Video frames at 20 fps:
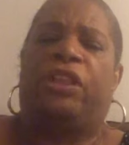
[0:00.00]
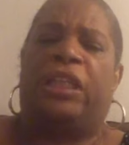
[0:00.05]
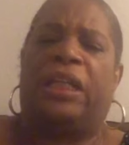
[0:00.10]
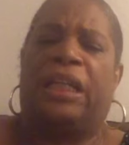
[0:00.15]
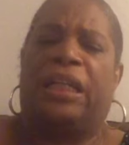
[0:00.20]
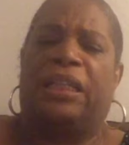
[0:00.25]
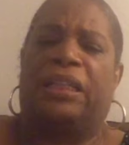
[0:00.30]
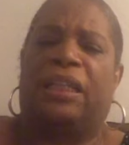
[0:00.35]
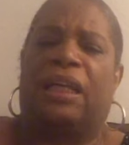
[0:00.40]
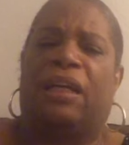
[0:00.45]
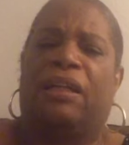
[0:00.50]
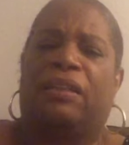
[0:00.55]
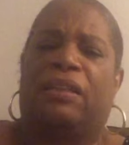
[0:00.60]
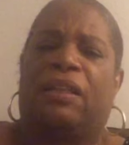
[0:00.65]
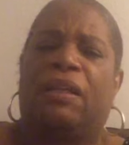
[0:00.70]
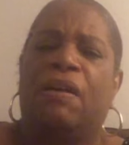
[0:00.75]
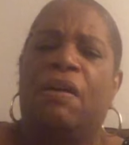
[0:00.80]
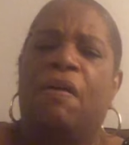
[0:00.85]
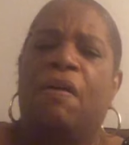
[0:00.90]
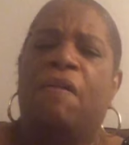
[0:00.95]

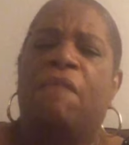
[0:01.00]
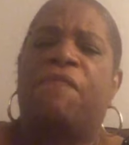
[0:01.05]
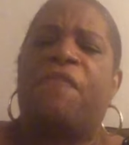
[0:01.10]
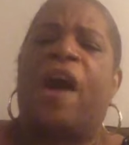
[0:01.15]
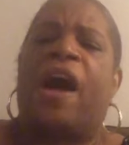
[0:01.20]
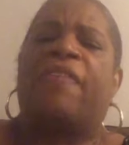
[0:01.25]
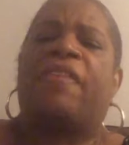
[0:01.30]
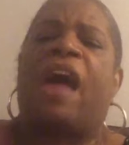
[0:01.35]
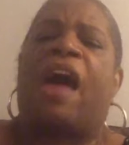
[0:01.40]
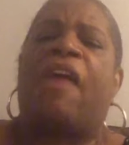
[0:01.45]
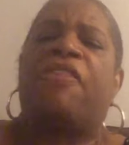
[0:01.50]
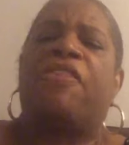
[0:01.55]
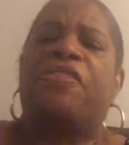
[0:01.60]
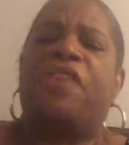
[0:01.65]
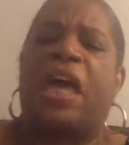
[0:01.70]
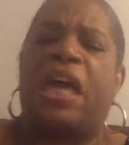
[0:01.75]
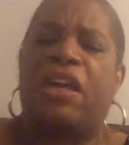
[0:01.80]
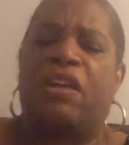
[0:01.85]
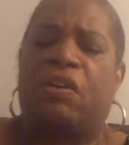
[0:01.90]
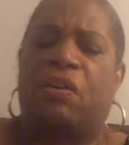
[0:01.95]
Jesus. Father, I
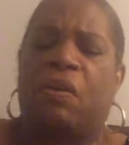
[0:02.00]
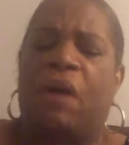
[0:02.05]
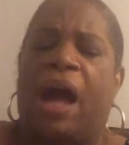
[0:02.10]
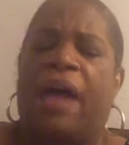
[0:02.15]
thank you.